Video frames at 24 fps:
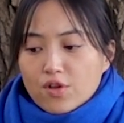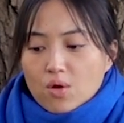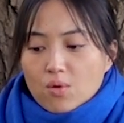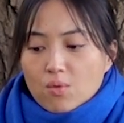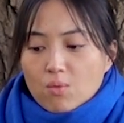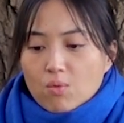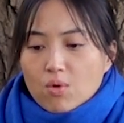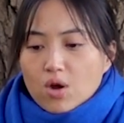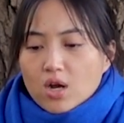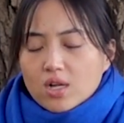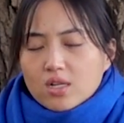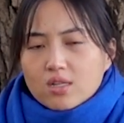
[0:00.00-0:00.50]

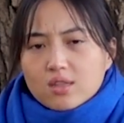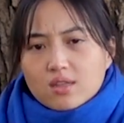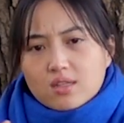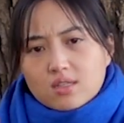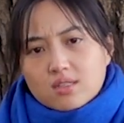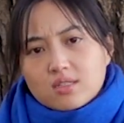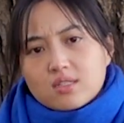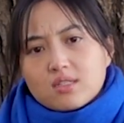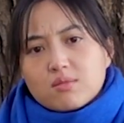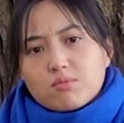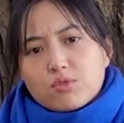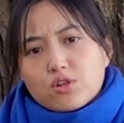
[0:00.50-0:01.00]
what
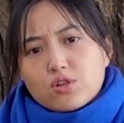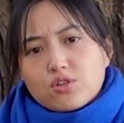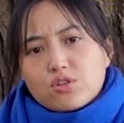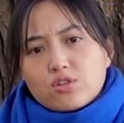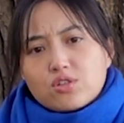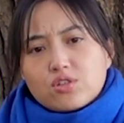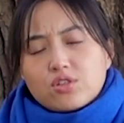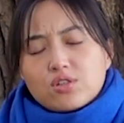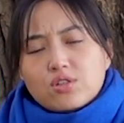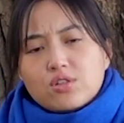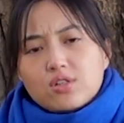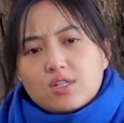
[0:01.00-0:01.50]
this
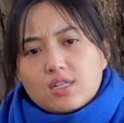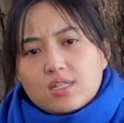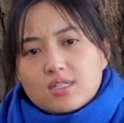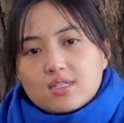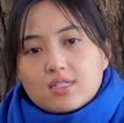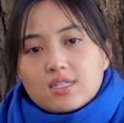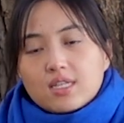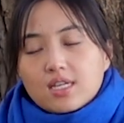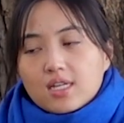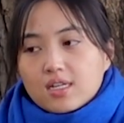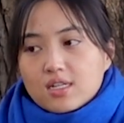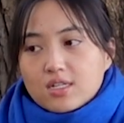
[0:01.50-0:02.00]
emotion is
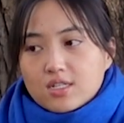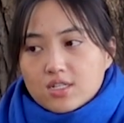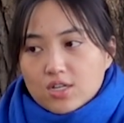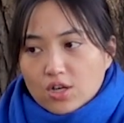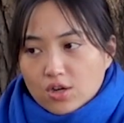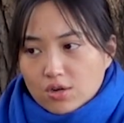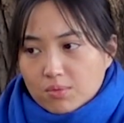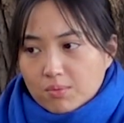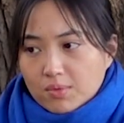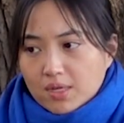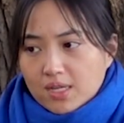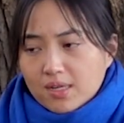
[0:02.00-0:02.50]
here to
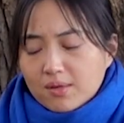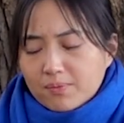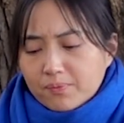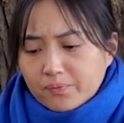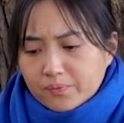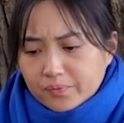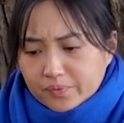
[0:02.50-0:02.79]
tell me,